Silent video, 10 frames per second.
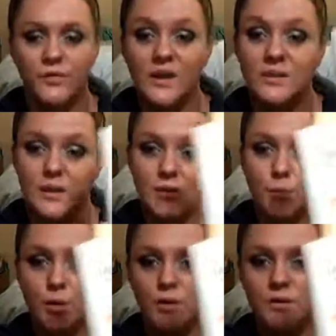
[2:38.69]
of fake tan
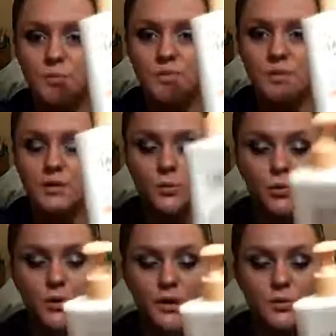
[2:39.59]
they put in this
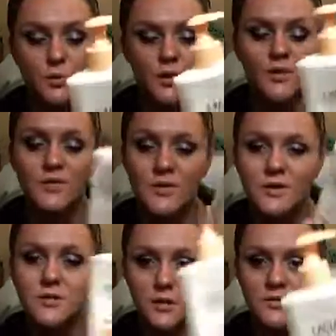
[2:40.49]
particular product, but even
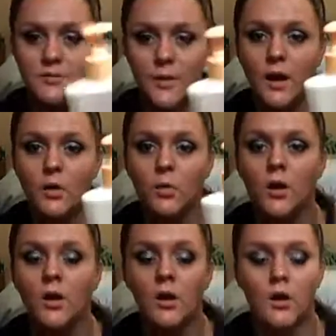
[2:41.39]
this does
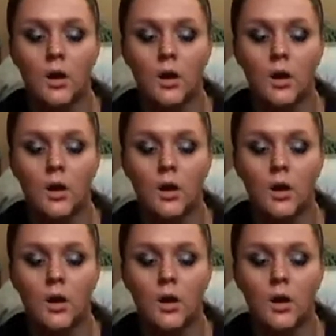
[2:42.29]
smell